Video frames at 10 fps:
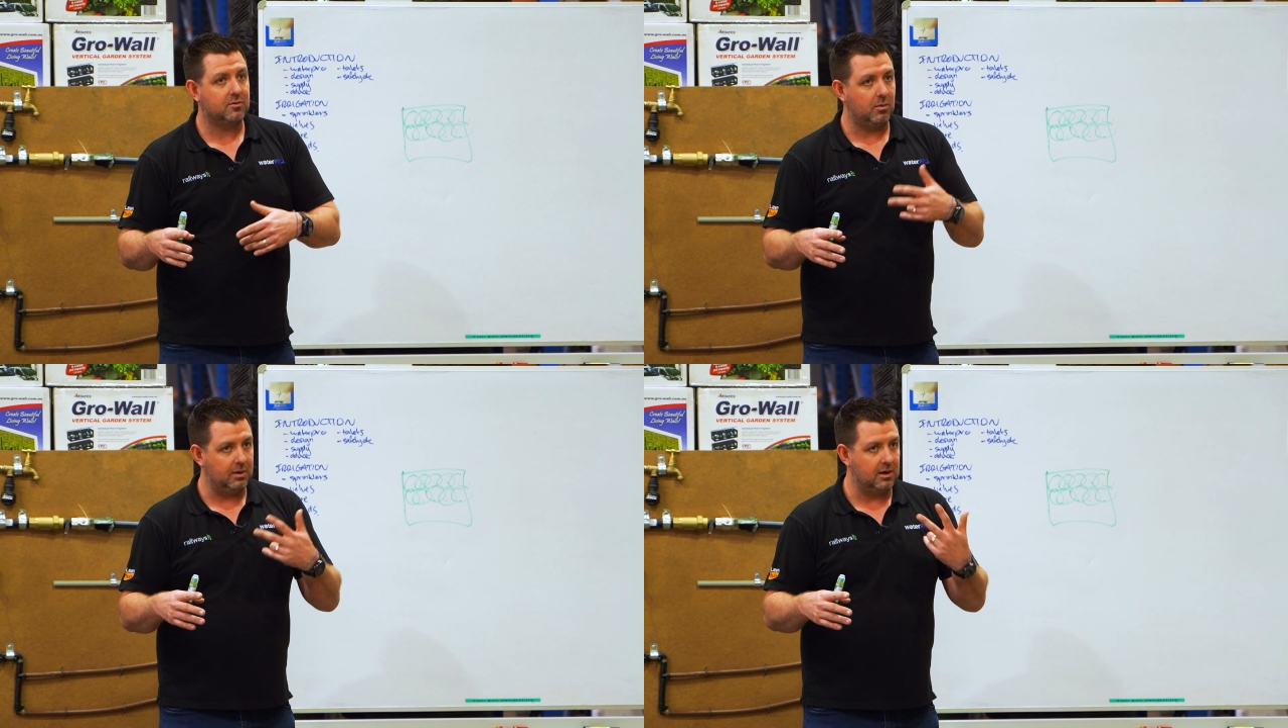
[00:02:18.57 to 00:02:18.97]

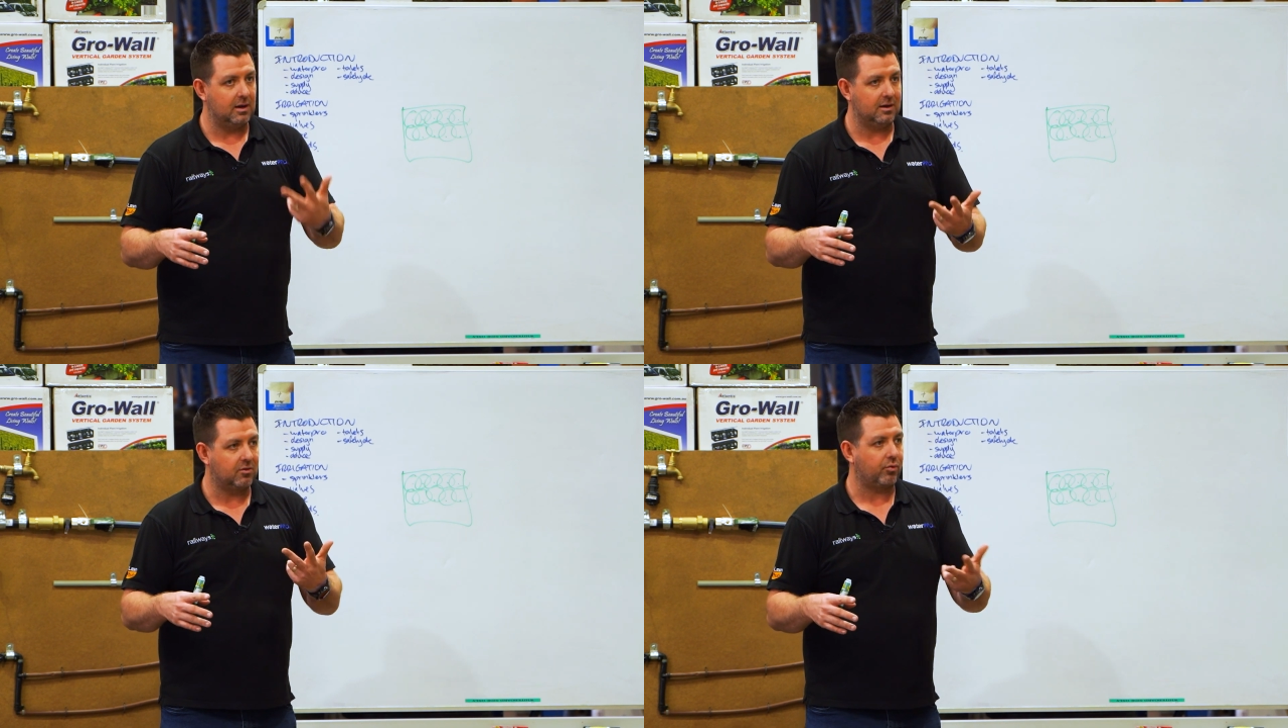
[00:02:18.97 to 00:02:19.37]
so we need
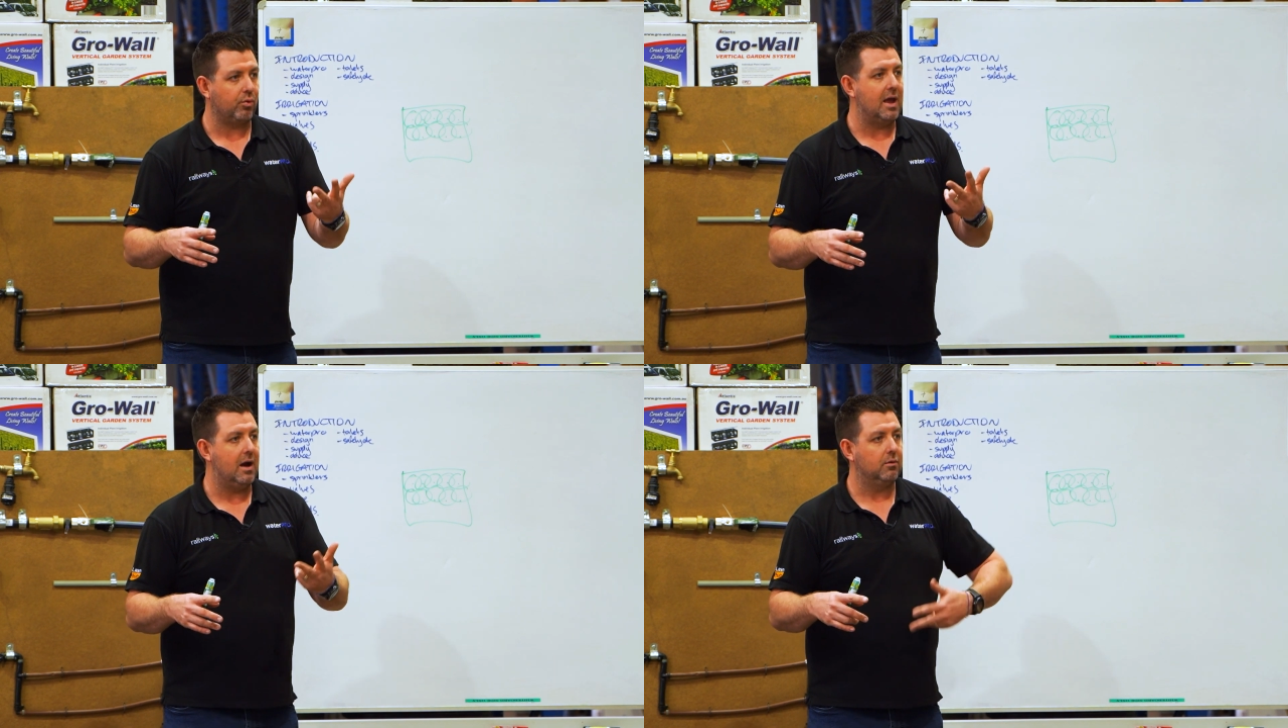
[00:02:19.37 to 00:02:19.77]
at least
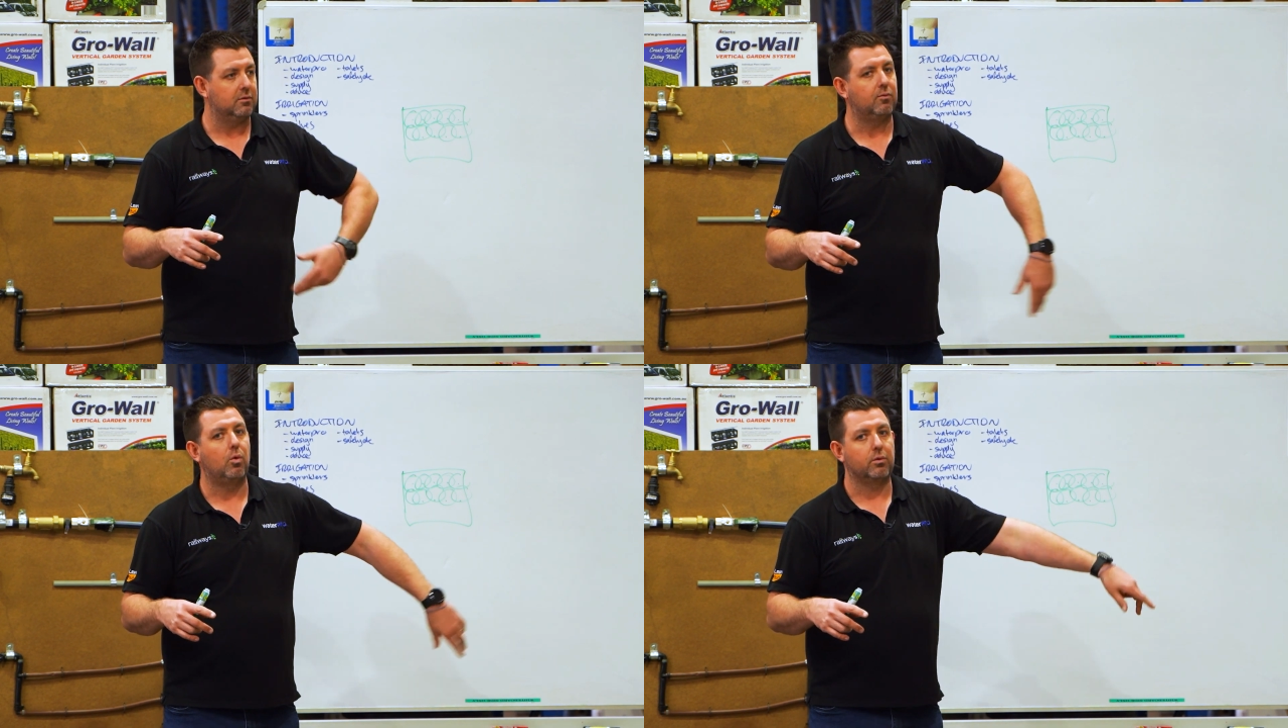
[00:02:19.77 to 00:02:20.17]
3 hours
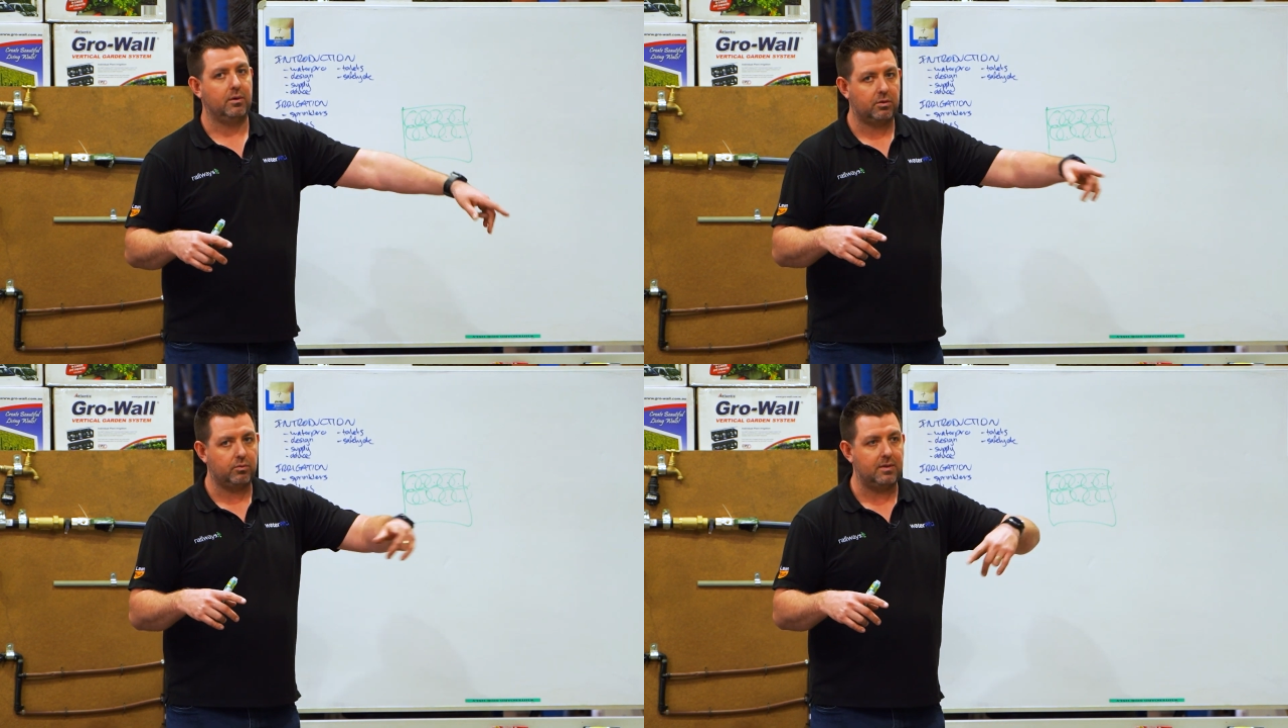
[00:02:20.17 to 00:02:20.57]
of
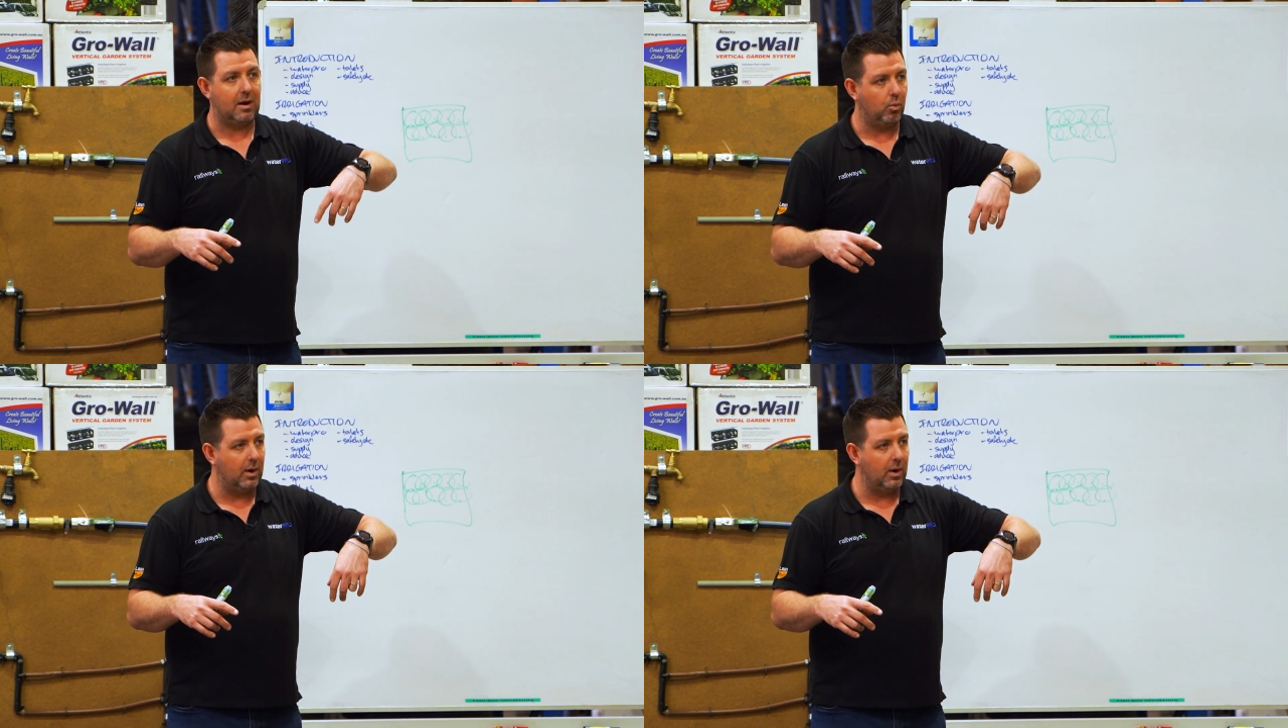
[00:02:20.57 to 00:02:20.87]
watering through that